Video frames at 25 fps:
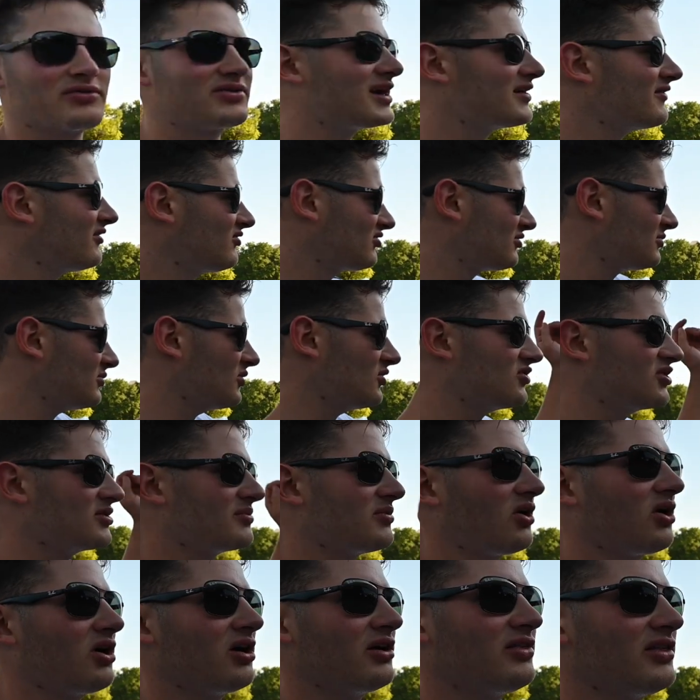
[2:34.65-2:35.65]
They have a smoothie
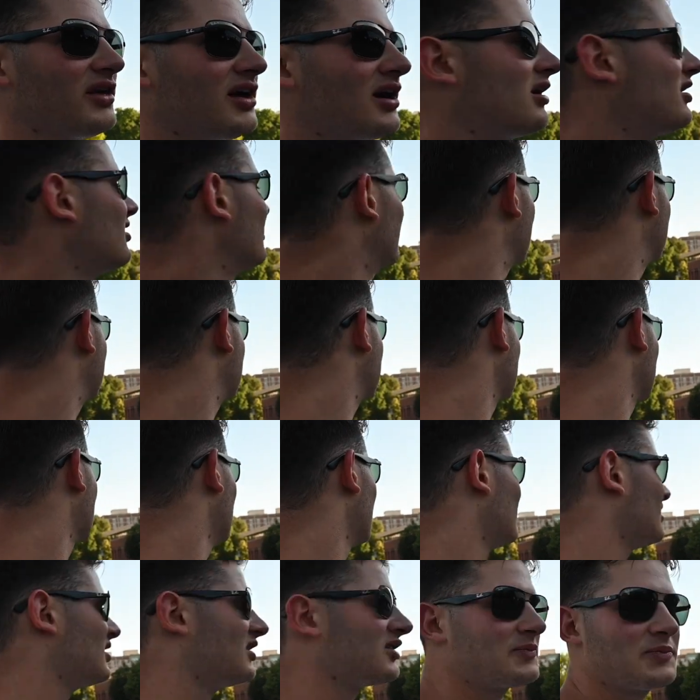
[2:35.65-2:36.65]
bar in there, and
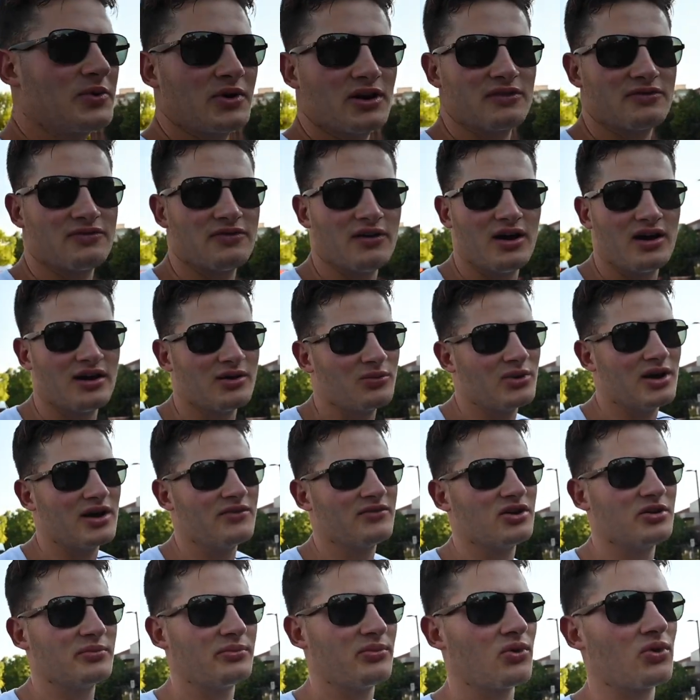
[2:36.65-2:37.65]
it's, it's pretty fun. Whenever
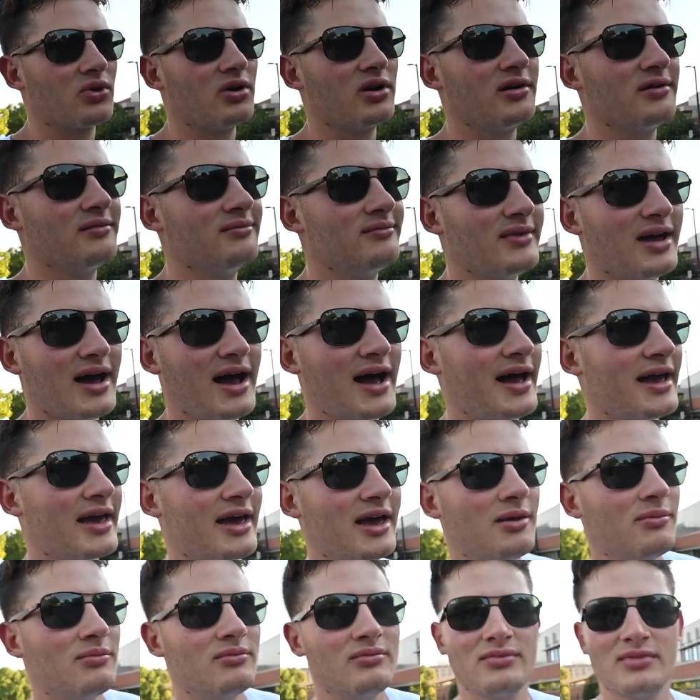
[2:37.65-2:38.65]
you're bored, I
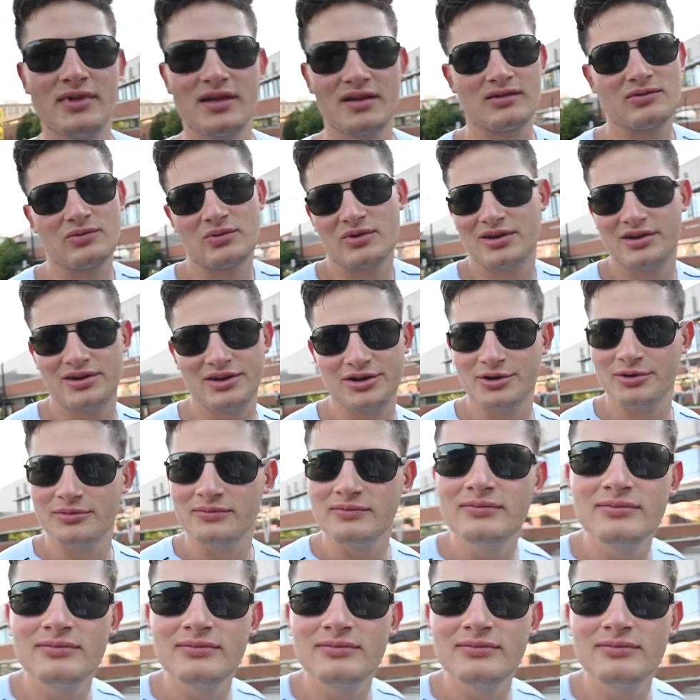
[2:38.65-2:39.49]
am. That's what you do.